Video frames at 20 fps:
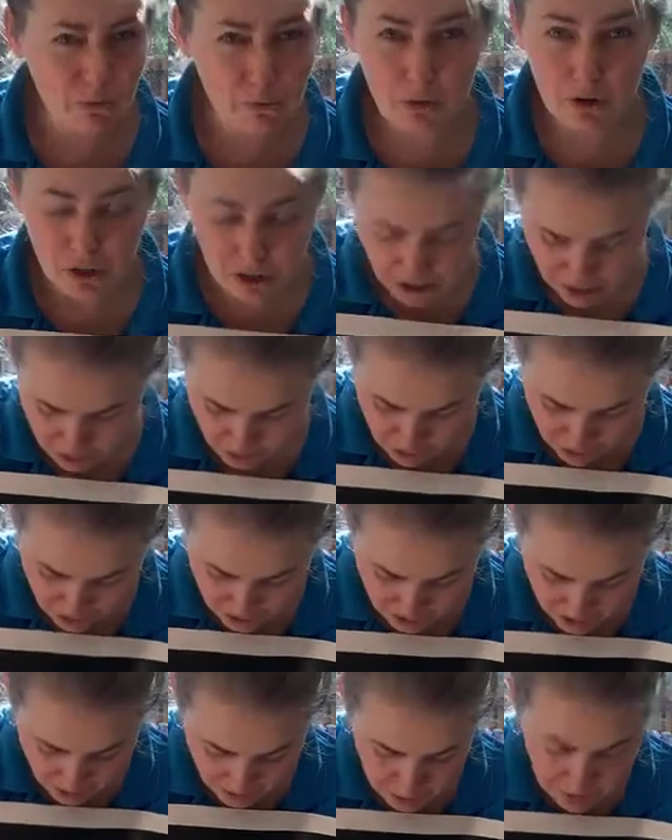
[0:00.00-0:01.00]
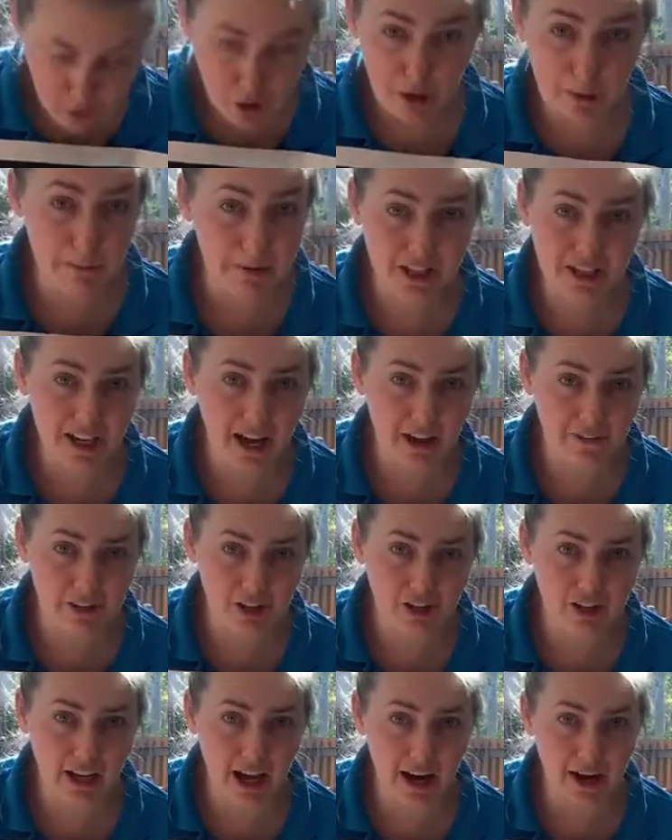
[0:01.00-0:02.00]
want to cut it open to have a
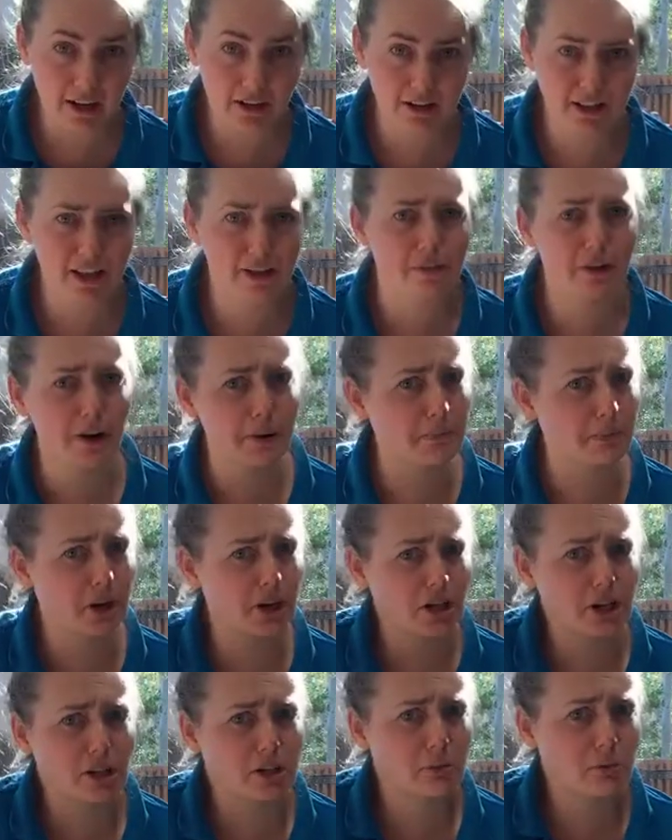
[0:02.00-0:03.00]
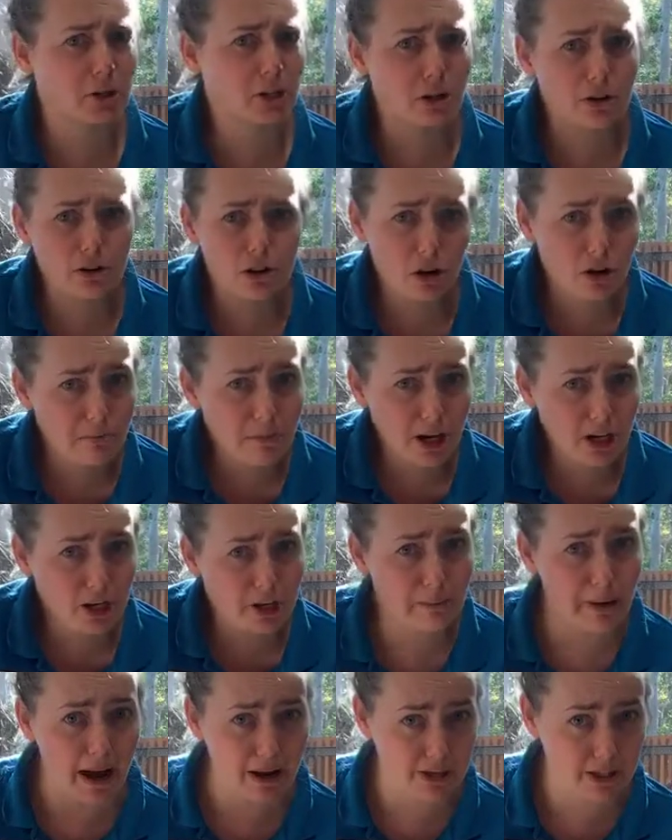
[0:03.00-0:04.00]
look at it because they're very precious. We don't know much
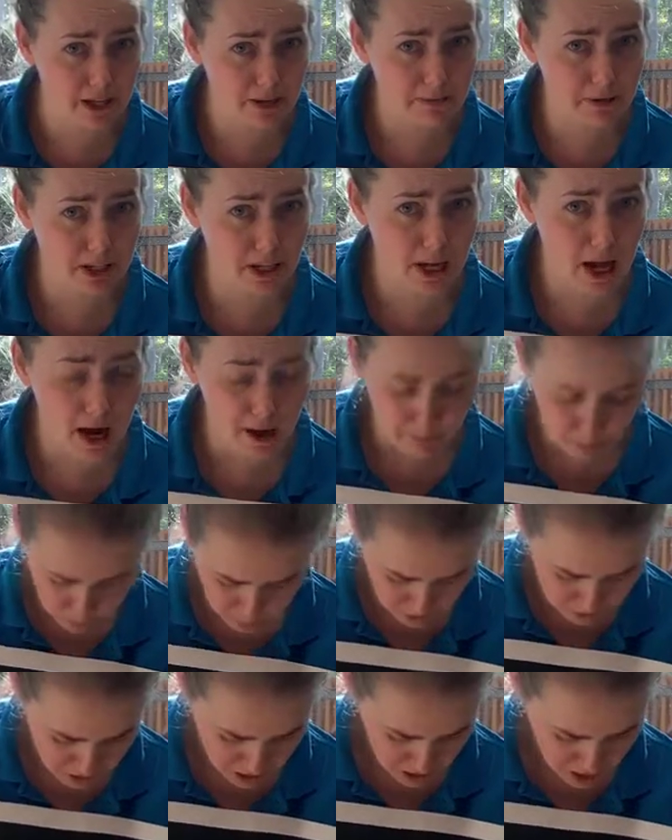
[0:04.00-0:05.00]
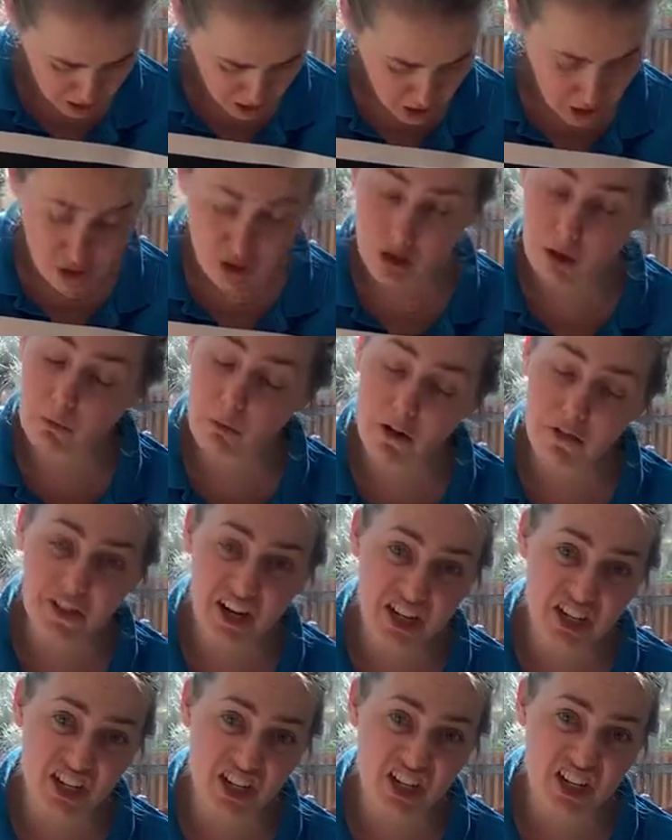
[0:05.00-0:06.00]
about deep sea animals. So what
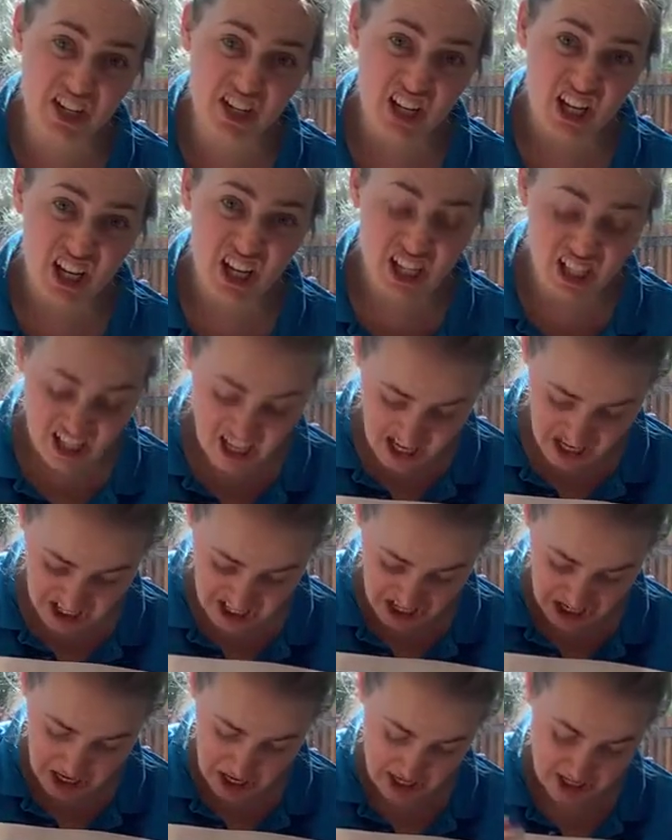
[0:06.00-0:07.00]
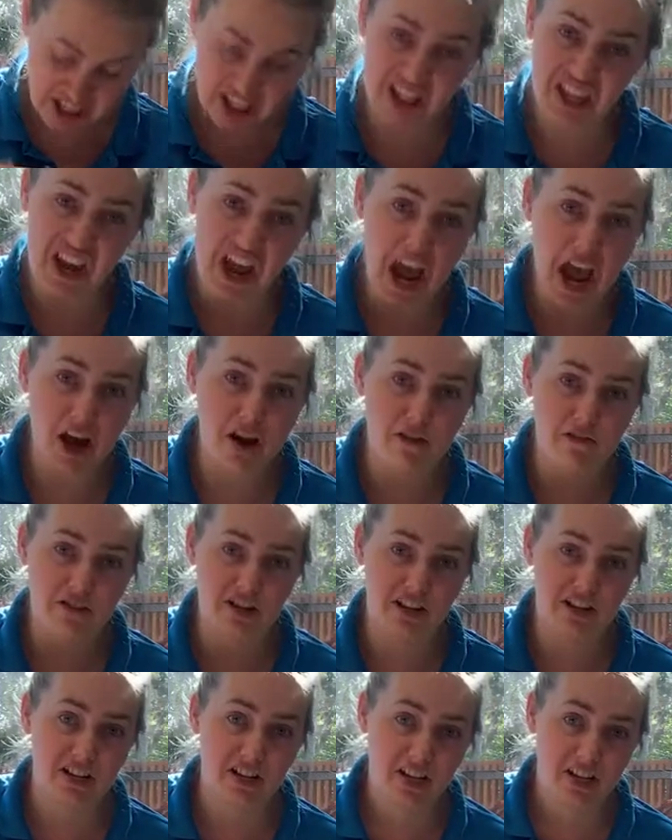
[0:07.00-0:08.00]
they did is they did a scan of it
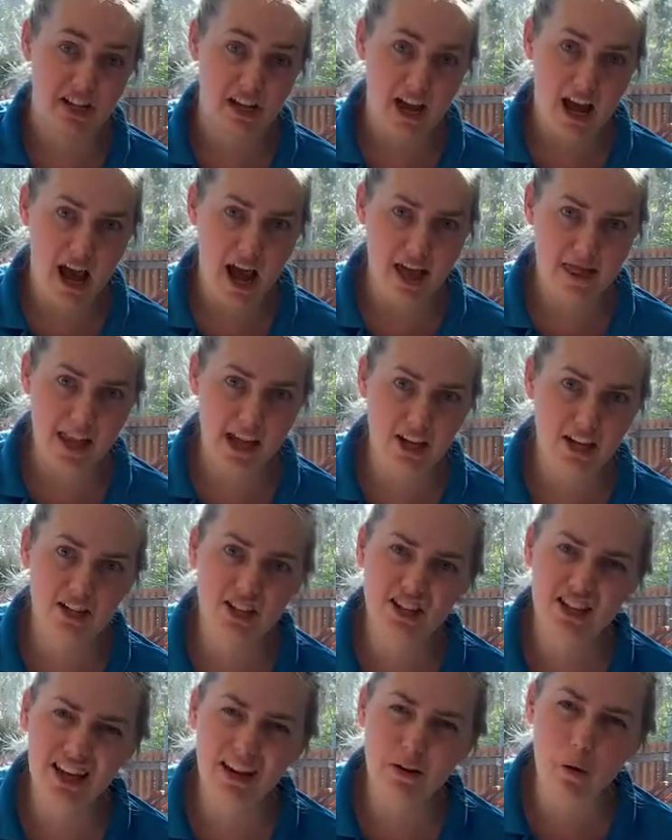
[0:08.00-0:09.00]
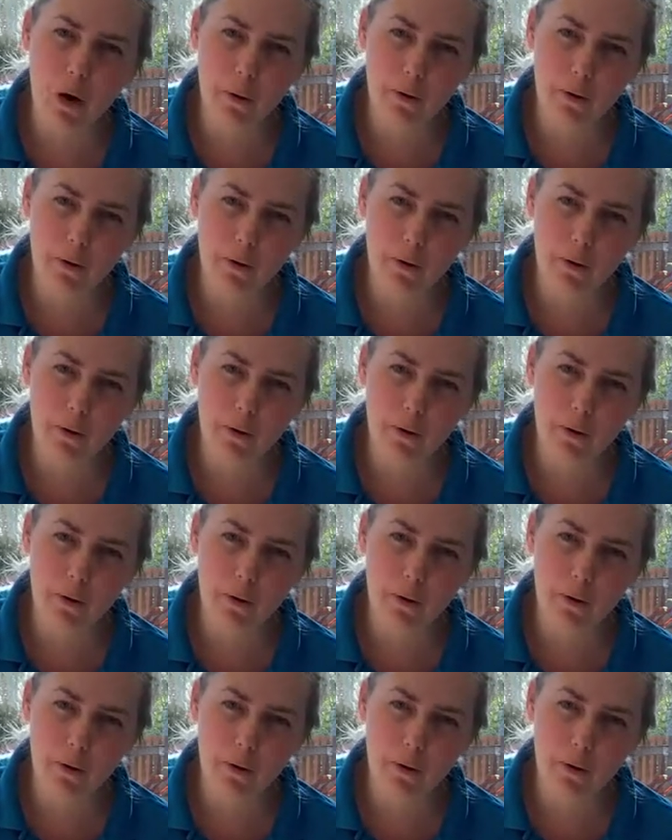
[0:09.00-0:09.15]
and they could see what